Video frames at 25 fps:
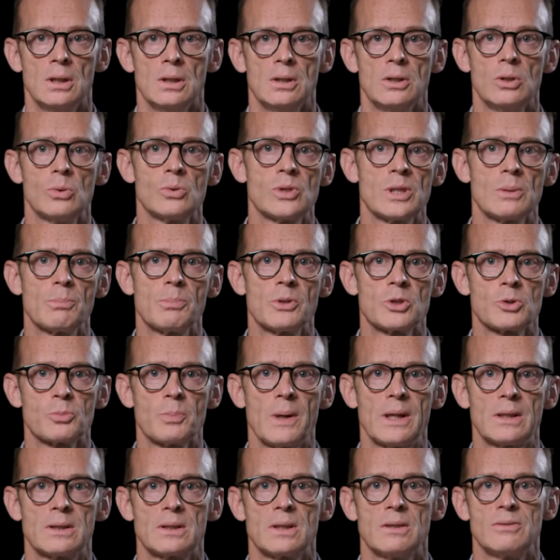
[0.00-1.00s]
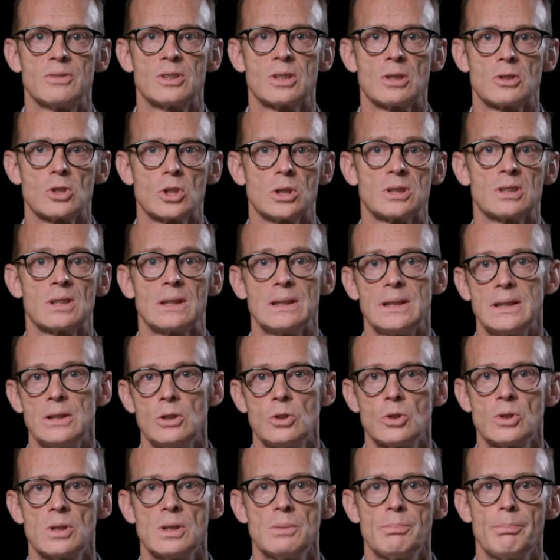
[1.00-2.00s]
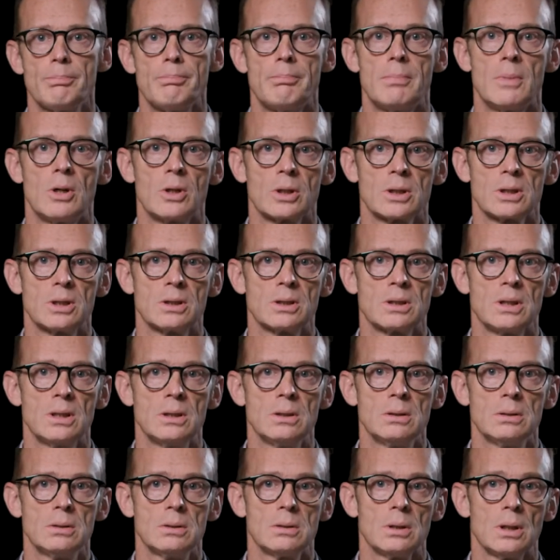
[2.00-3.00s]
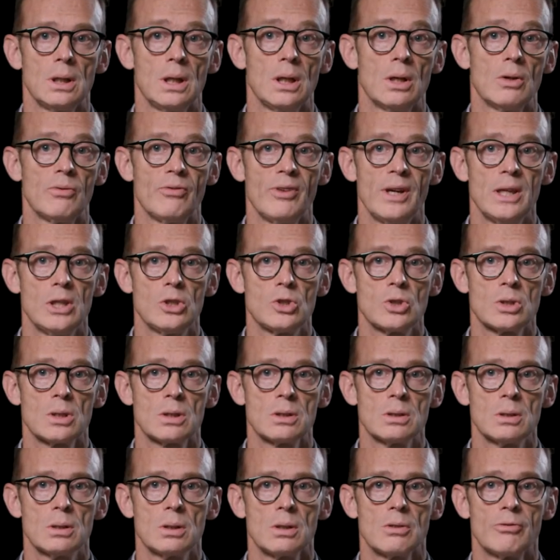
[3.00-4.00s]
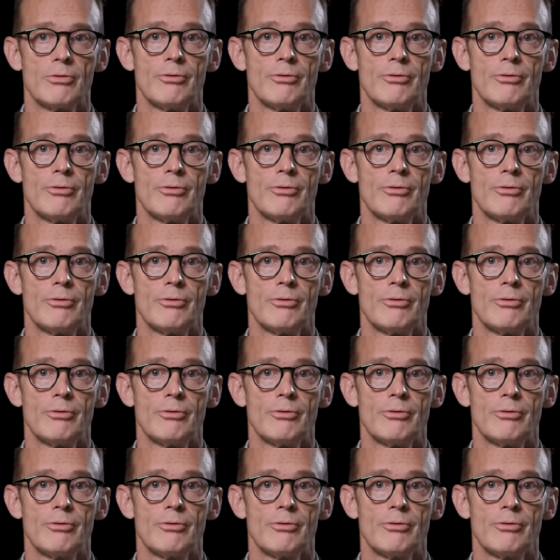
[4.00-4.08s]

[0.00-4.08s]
using perspectives such as leadership, marketing, innovation,